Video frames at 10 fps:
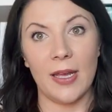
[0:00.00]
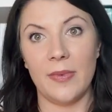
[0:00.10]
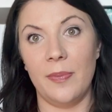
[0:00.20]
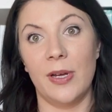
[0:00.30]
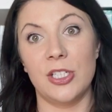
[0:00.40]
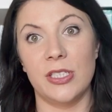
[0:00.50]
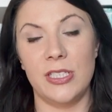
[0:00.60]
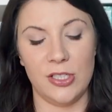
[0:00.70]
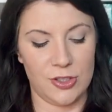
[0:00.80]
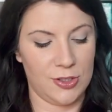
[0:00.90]
him a bunch of
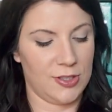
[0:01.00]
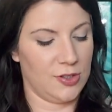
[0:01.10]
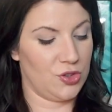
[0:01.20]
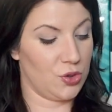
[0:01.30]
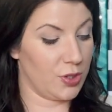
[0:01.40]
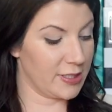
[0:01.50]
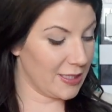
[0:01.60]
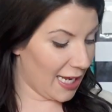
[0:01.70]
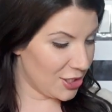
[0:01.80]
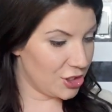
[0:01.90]
t-shirts and shorts
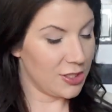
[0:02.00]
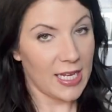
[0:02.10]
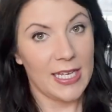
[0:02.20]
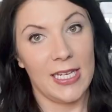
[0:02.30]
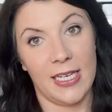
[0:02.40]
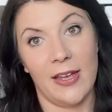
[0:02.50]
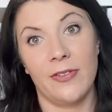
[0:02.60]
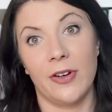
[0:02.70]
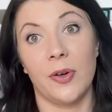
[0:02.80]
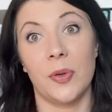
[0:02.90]
last year that he
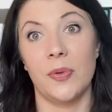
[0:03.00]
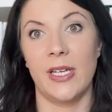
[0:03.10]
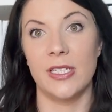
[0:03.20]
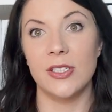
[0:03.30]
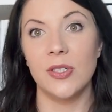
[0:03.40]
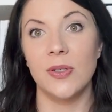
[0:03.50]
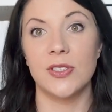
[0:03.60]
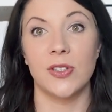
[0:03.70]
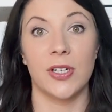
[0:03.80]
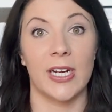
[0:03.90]
never grew into, and
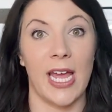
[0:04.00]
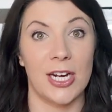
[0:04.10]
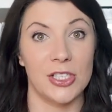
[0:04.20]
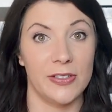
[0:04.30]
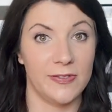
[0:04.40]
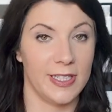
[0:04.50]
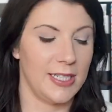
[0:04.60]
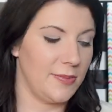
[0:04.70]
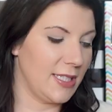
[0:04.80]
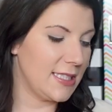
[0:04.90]
so they're going to actually fit
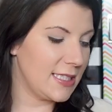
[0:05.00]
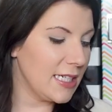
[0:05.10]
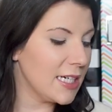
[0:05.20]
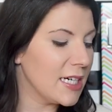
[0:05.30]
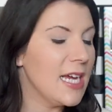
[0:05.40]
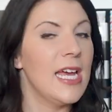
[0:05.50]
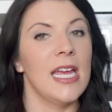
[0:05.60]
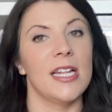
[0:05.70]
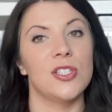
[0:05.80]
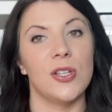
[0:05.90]
him this year,
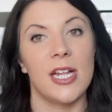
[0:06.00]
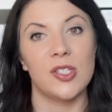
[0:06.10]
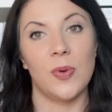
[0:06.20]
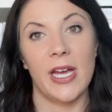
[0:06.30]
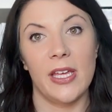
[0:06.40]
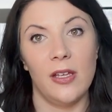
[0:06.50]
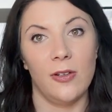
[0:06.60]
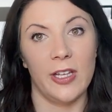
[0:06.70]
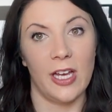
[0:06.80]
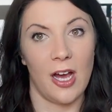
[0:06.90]
and so that's why he
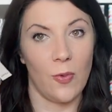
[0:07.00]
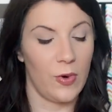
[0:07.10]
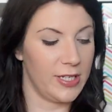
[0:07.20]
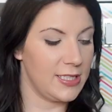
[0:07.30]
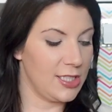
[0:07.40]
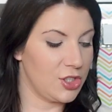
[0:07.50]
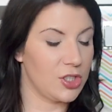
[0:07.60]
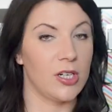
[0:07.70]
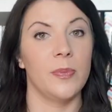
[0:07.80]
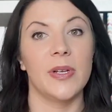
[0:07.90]
only got 1
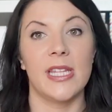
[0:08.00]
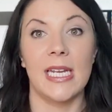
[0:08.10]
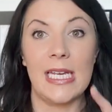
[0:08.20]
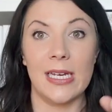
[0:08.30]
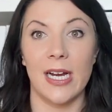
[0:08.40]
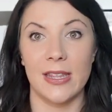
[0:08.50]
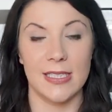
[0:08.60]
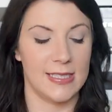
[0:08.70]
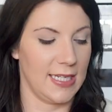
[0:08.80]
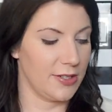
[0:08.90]
t-shirt, but then he got the
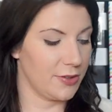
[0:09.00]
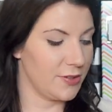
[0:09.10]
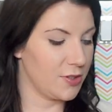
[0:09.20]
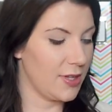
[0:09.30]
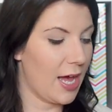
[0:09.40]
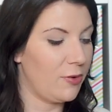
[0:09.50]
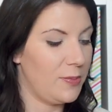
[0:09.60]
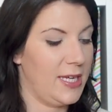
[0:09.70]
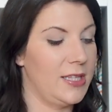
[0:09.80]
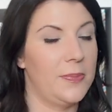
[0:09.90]
sandal. So that will
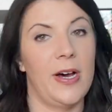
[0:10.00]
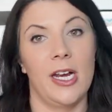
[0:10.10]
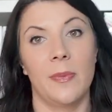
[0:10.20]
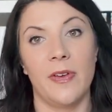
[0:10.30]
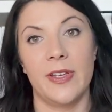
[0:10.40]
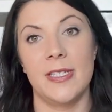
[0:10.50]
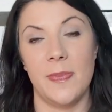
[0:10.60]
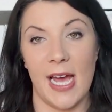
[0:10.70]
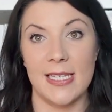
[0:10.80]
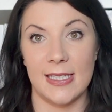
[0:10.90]
be at the bottom of his
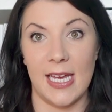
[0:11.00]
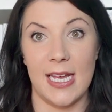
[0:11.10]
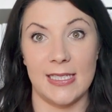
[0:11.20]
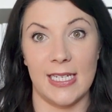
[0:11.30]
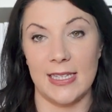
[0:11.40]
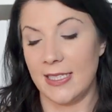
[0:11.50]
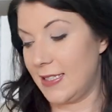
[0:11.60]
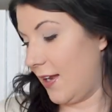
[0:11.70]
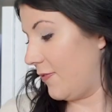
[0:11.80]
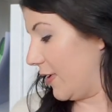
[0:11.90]
basket as like the
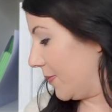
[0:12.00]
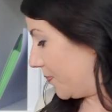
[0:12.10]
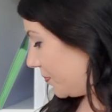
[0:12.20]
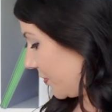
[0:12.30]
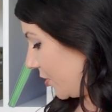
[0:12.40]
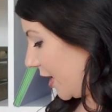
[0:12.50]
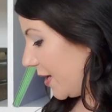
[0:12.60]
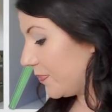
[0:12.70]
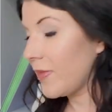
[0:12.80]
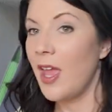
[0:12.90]
stuffing.
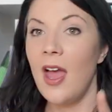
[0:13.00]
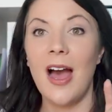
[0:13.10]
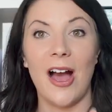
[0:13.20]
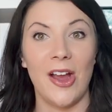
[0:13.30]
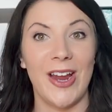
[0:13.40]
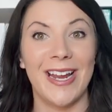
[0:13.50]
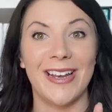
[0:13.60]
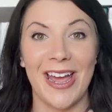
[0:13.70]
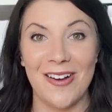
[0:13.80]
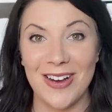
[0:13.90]
Okay? All right,
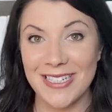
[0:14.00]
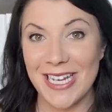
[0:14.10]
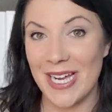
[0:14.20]
now on to